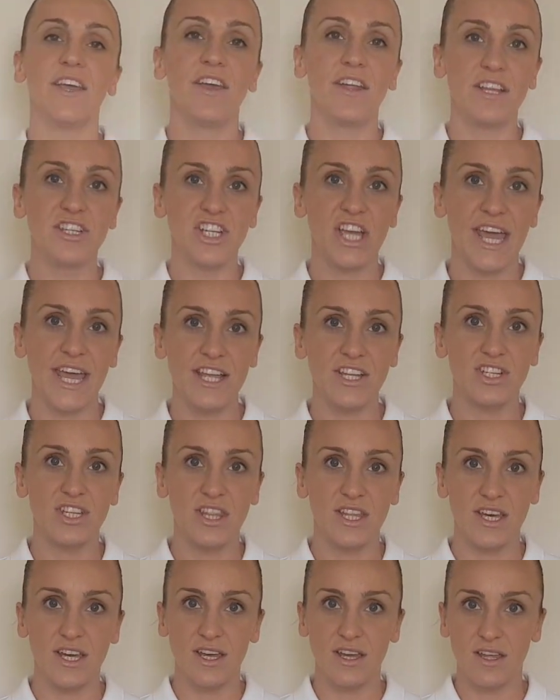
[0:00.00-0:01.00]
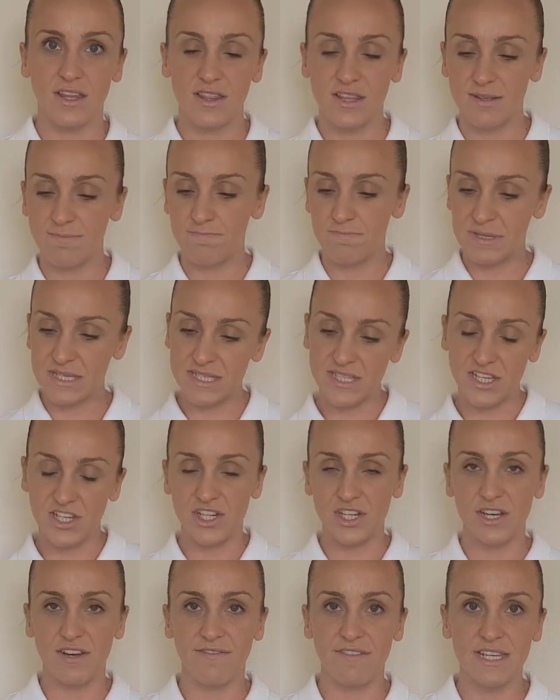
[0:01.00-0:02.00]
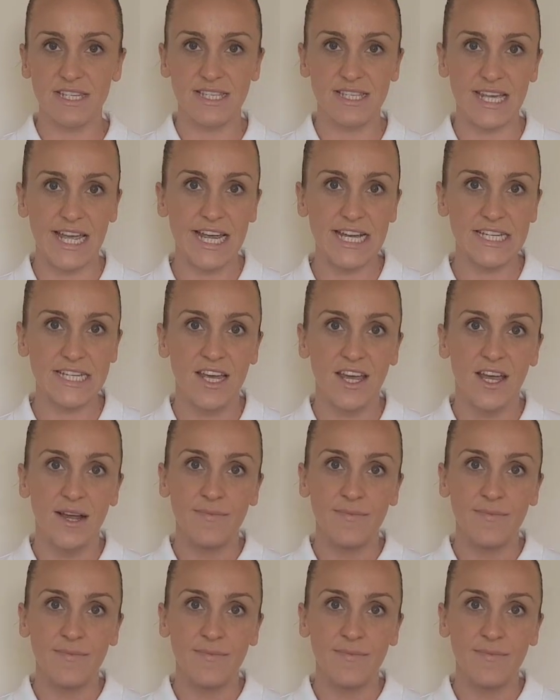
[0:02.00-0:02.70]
you're going to change the position of the seat